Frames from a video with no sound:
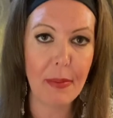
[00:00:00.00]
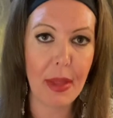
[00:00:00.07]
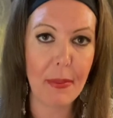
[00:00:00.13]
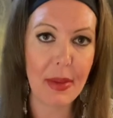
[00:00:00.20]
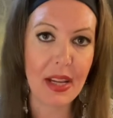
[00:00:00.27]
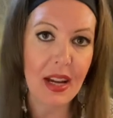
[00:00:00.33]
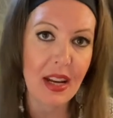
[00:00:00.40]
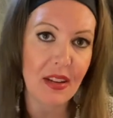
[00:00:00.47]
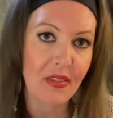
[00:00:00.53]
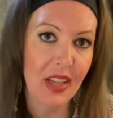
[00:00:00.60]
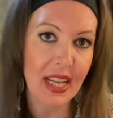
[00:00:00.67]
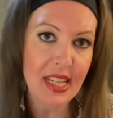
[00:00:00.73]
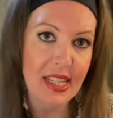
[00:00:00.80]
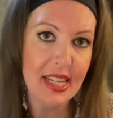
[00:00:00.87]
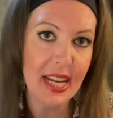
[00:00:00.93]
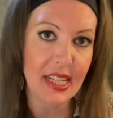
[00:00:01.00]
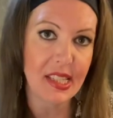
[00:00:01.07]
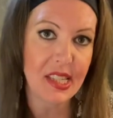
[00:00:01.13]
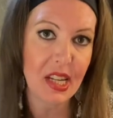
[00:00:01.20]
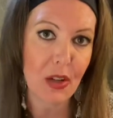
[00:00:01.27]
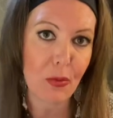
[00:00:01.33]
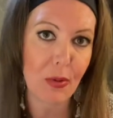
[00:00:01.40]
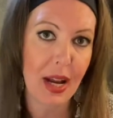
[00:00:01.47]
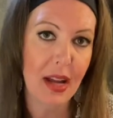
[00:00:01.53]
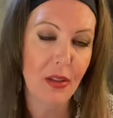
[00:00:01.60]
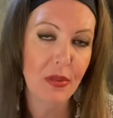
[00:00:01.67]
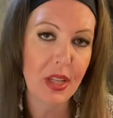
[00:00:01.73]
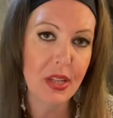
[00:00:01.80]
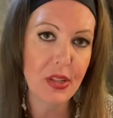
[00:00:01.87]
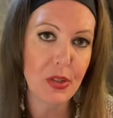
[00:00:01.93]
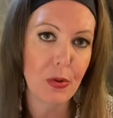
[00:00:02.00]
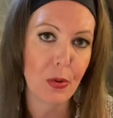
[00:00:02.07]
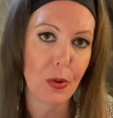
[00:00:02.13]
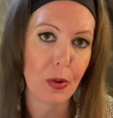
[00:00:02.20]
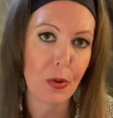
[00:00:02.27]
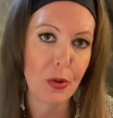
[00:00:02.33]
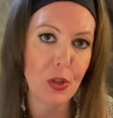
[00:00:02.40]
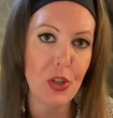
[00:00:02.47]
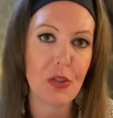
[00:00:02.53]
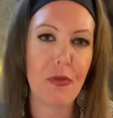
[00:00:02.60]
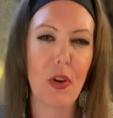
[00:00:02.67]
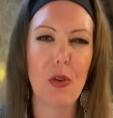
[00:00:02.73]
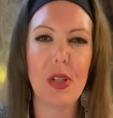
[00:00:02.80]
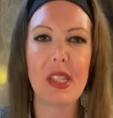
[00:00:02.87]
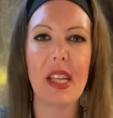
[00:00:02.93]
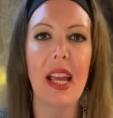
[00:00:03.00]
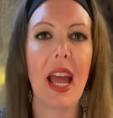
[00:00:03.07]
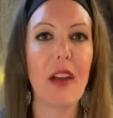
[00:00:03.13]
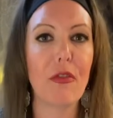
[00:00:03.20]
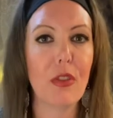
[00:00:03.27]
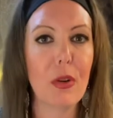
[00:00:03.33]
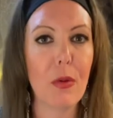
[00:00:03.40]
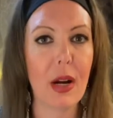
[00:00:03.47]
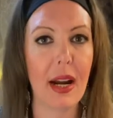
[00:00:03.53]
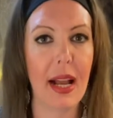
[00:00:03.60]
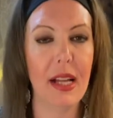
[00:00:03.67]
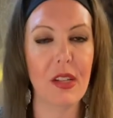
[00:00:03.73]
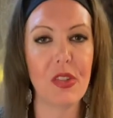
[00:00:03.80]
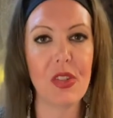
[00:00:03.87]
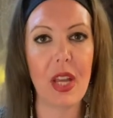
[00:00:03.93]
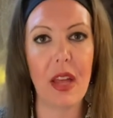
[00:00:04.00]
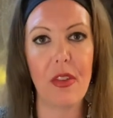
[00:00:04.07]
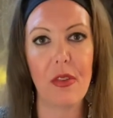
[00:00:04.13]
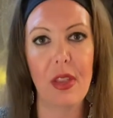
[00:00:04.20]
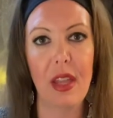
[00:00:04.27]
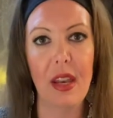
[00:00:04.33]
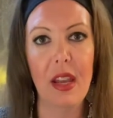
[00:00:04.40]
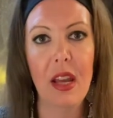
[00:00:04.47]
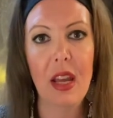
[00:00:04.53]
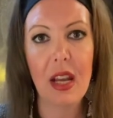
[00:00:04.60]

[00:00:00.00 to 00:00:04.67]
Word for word: they've been kind of like dancing around this or or just focusing everywhere else other than